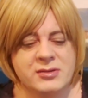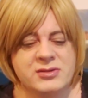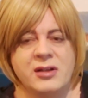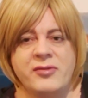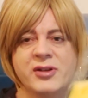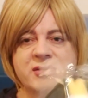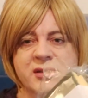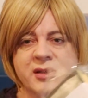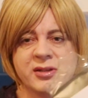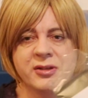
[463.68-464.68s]
So the first
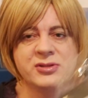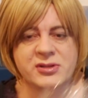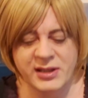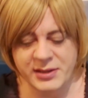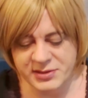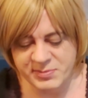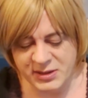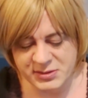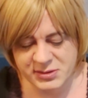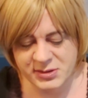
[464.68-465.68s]
thing you do is you take your
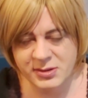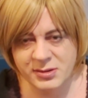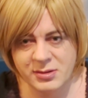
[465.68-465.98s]
sponge,